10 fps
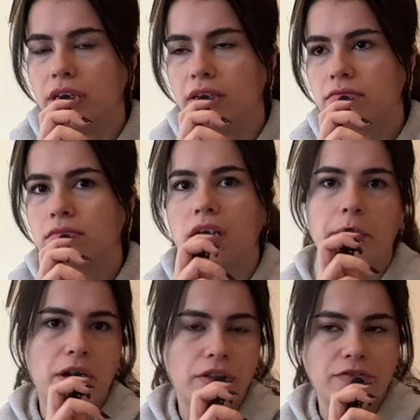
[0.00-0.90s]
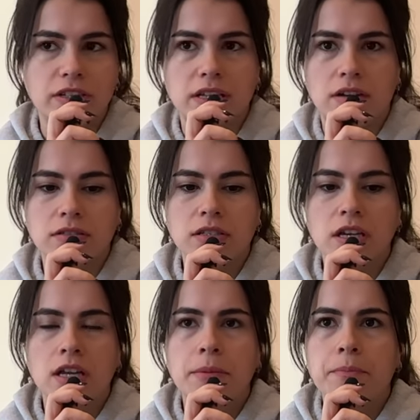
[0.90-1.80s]
day at my other friend's house.
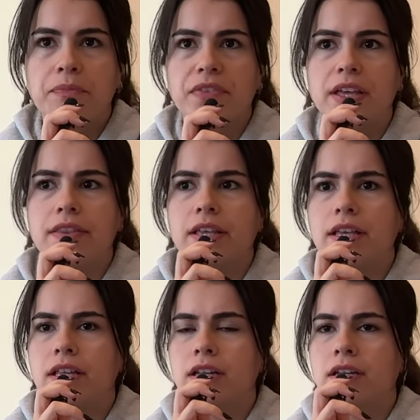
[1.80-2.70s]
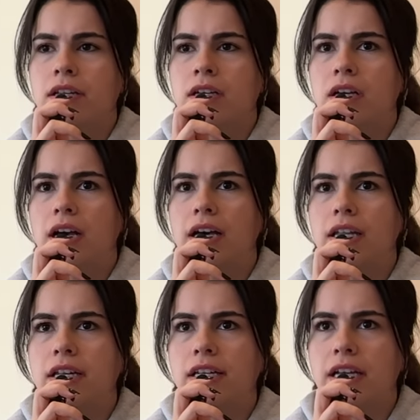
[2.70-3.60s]
And then at
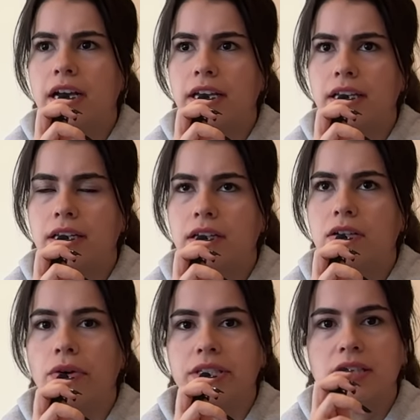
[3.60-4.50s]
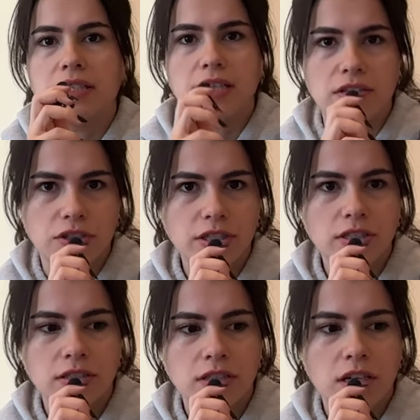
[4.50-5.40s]
night, going to the desert
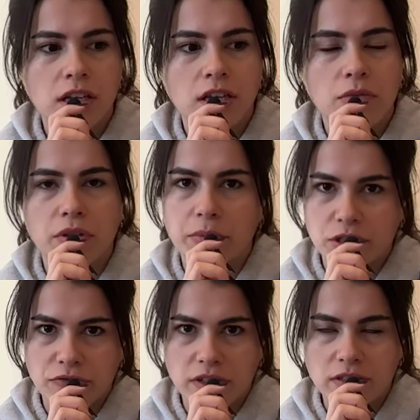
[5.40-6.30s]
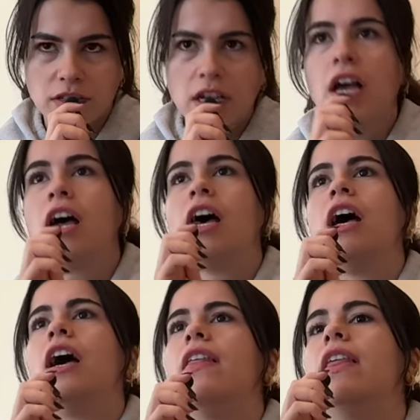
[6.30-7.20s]
with a bunch of friends.
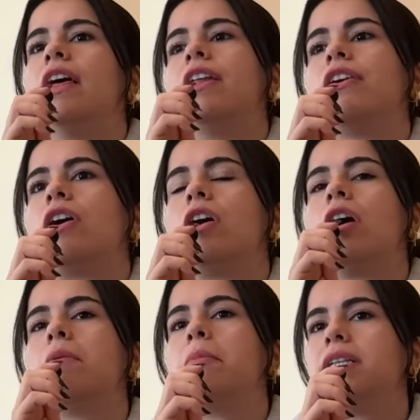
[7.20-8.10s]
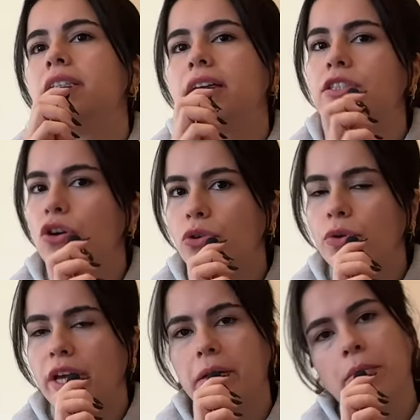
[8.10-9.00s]
And then on Monday, don't know
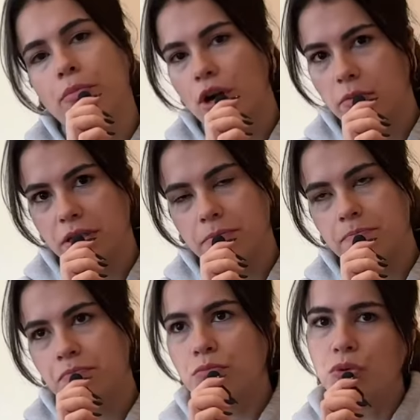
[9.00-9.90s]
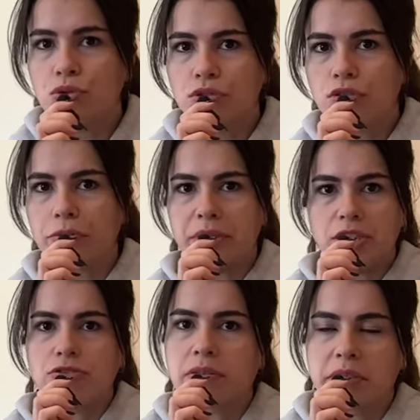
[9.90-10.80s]
yet, but probably pool or
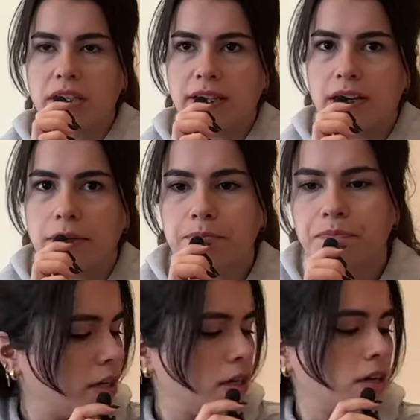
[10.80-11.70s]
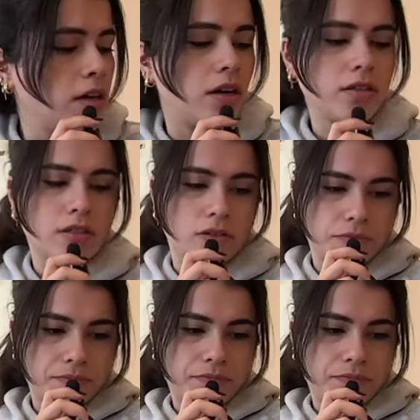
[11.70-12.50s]
beach or something like that. Also,